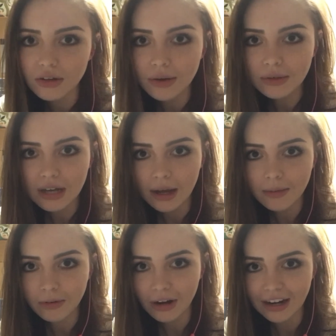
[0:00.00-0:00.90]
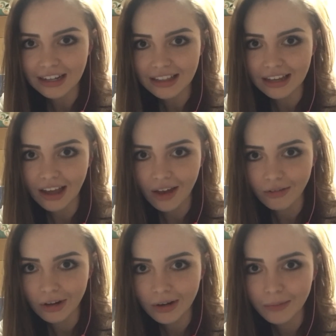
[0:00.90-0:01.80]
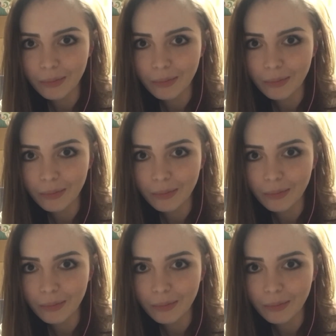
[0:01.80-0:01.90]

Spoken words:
no time for anything ever,